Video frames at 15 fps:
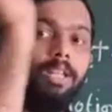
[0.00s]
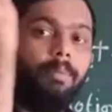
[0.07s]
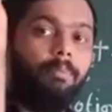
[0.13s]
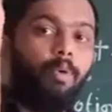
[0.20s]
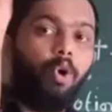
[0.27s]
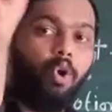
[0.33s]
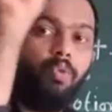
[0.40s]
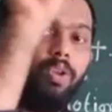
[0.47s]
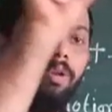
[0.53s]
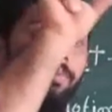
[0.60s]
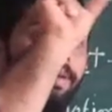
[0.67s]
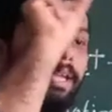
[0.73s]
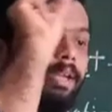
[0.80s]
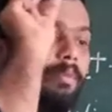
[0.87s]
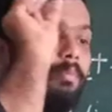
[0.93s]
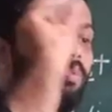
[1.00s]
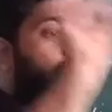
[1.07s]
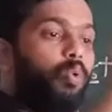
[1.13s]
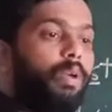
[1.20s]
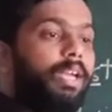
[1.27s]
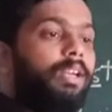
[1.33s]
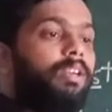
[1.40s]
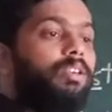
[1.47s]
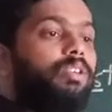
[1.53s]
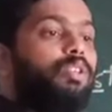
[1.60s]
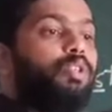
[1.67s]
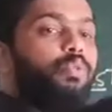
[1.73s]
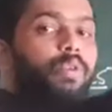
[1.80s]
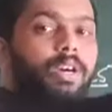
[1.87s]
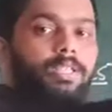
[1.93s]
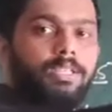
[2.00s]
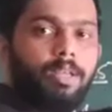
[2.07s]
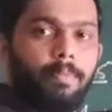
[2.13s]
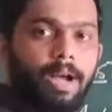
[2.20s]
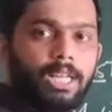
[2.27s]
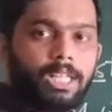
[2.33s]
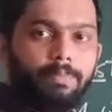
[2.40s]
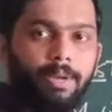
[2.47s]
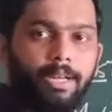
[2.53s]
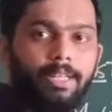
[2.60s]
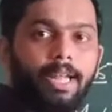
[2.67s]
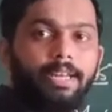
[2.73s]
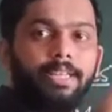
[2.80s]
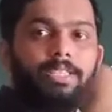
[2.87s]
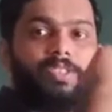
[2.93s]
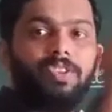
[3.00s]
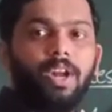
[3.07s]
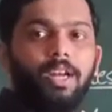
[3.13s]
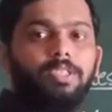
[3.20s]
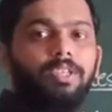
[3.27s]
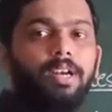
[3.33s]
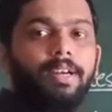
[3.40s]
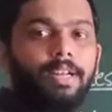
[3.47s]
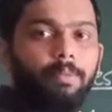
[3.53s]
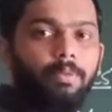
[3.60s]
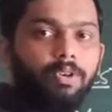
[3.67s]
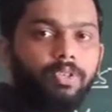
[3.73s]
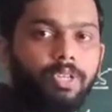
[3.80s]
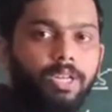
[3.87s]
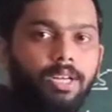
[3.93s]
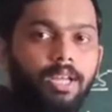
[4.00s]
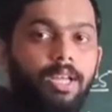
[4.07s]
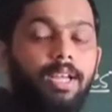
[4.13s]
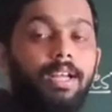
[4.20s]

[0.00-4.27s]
The ball will be moving towards the batsman. That is translatory motion.